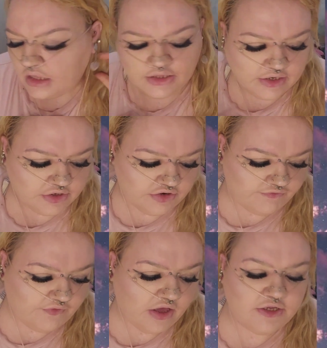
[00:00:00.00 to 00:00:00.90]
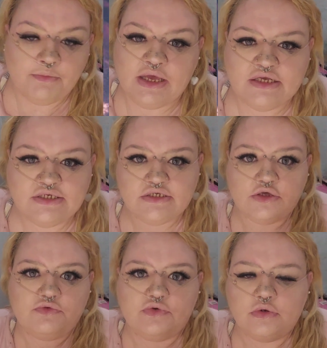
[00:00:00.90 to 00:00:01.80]
And then I'm going to fine mist
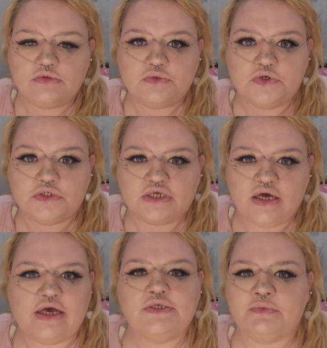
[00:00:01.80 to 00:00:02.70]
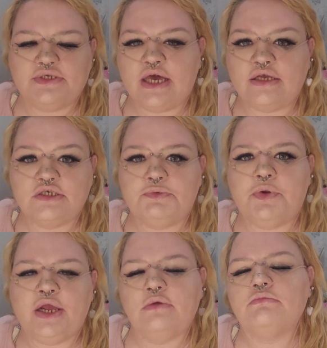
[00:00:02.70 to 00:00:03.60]
the rose water as my setting
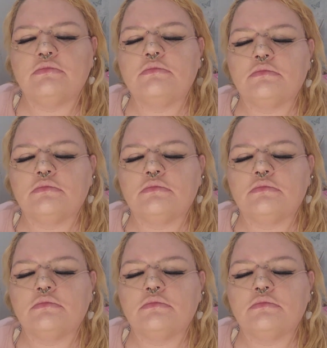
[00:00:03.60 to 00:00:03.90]
spray.